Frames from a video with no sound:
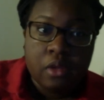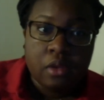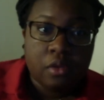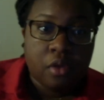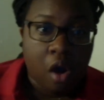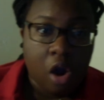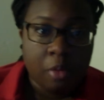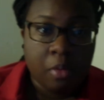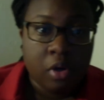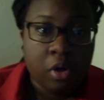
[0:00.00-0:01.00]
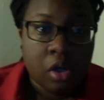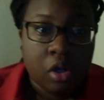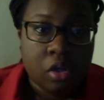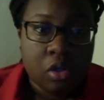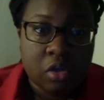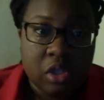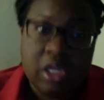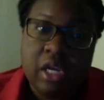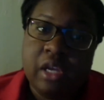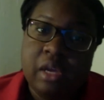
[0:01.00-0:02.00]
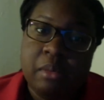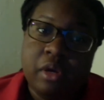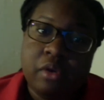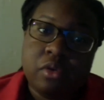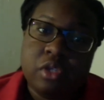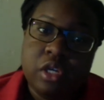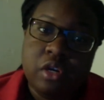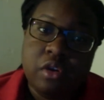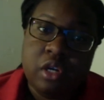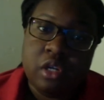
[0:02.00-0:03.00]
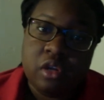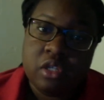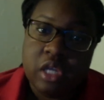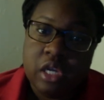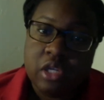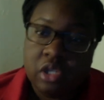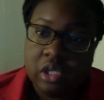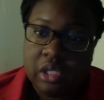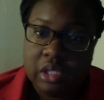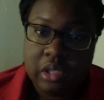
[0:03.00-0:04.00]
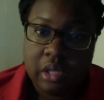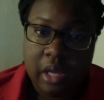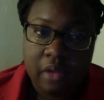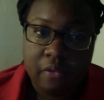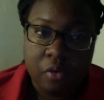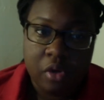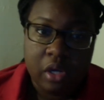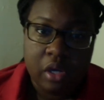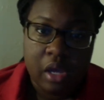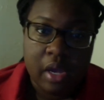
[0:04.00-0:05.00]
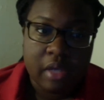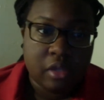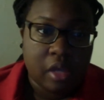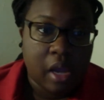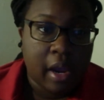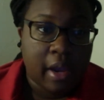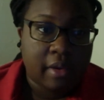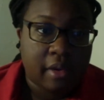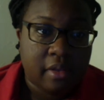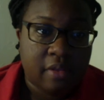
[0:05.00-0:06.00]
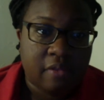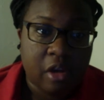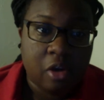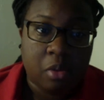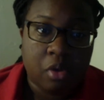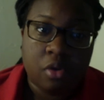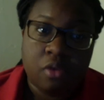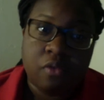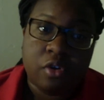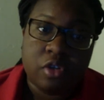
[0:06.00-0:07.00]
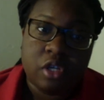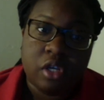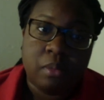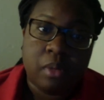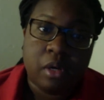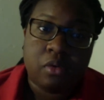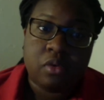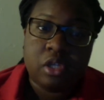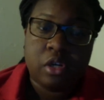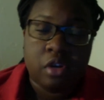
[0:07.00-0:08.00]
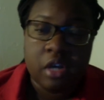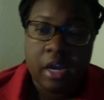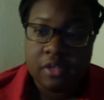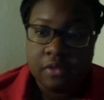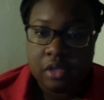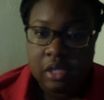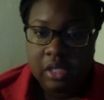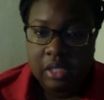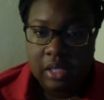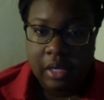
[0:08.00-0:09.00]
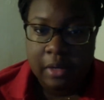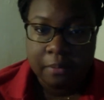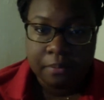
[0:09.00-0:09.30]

the Arbor UCLA Medical Center in Los Angeles, California, and the Vanderbilt University Medical Center in Nashville, Tennessee.